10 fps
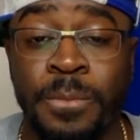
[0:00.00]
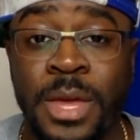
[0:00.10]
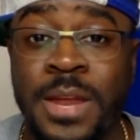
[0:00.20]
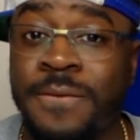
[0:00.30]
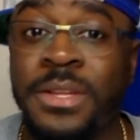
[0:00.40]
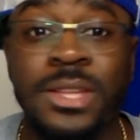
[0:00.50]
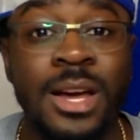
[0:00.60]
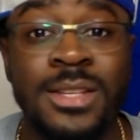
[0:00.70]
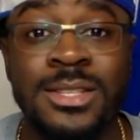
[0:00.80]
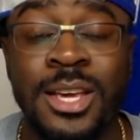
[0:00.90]
And if he
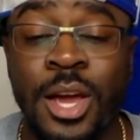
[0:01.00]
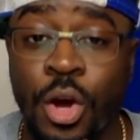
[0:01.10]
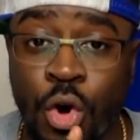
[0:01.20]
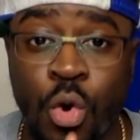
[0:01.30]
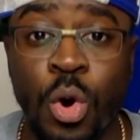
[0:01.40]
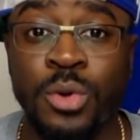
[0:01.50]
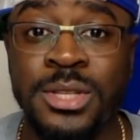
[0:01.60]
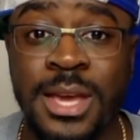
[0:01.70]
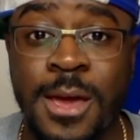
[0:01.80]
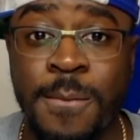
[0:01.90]
does, kudos
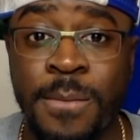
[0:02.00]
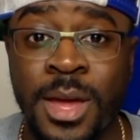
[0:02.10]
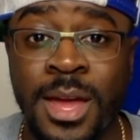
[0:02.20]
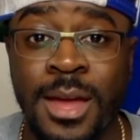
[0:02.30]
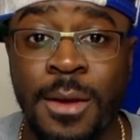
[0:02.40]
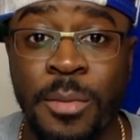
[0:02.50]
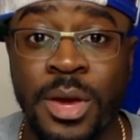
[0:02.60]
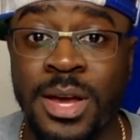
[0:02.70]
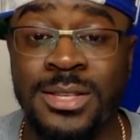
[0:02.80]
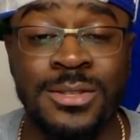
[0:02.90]
to him,
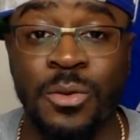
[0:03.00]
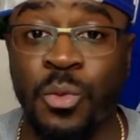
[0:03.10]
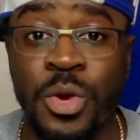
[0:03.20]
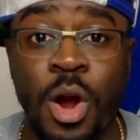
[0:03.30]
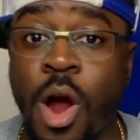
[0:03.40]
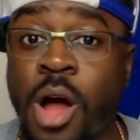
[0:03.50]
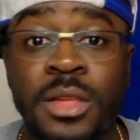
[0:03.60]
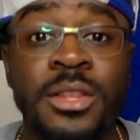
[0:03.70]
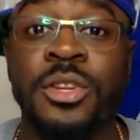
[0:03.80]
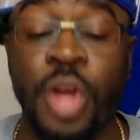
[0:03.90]
because we are all
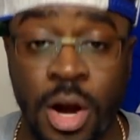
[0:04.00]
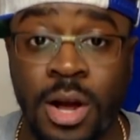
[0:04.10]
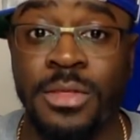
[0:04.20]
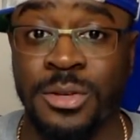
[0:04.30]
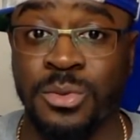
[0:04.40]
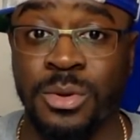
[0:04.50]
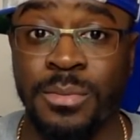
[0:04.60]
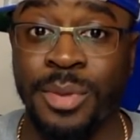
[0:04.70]
in the dark on this one.